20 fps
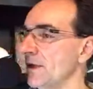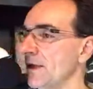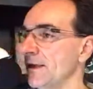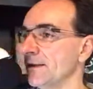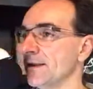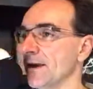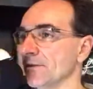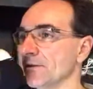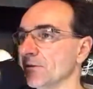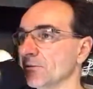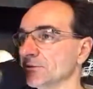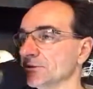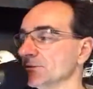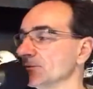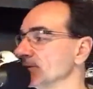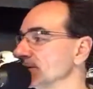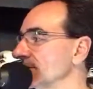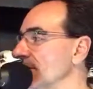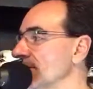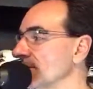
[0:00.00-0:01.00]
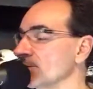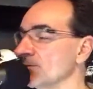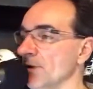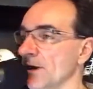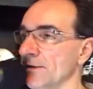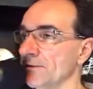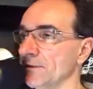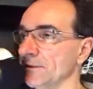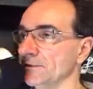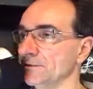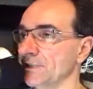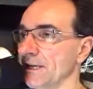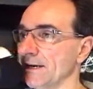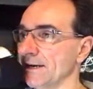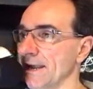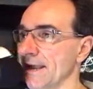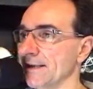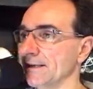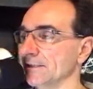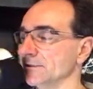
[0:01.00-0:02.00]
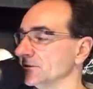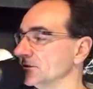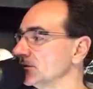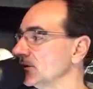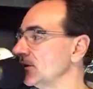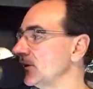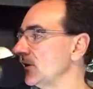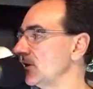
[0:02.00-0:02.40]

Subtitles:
Now, there was some scuttlebutt that Jaden Akins